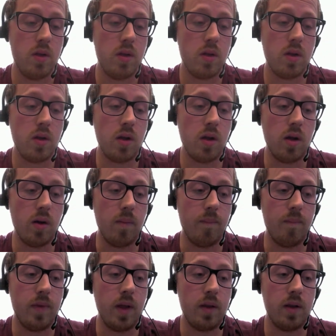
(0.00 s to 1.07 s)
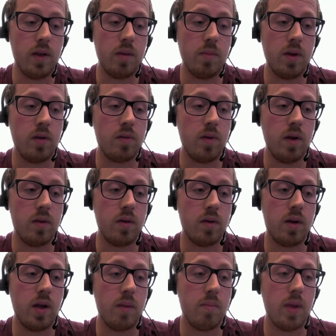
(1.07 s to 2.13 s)
then the administrator
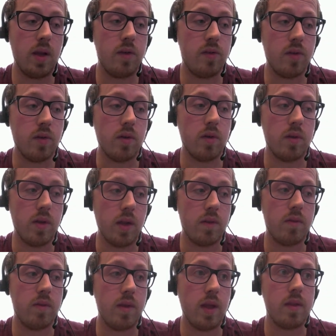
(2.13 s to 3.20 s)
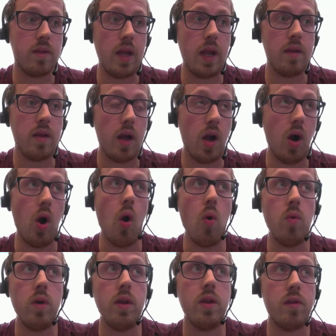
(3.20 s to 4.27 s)
can make sure that that data
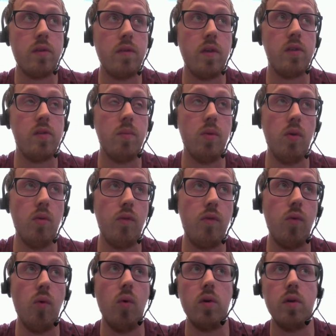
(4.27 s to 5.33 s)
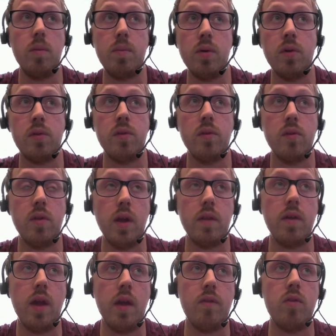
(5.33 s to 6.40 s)
only is visible for the persons that
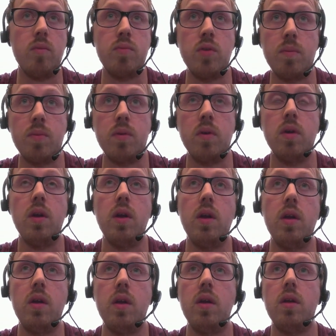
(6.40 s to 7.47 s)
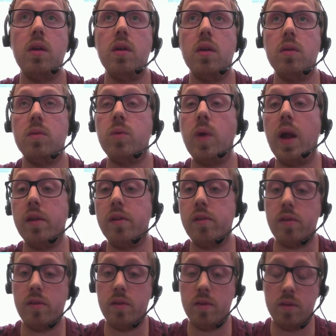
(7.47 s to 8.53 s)
have the proper
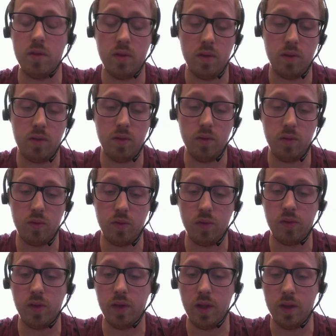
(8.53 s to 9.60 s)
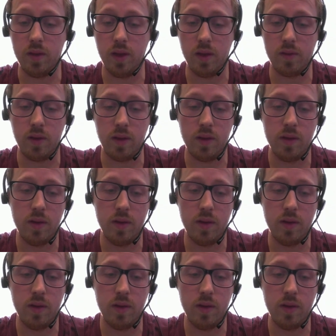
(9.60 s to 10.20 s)
rights to see that data.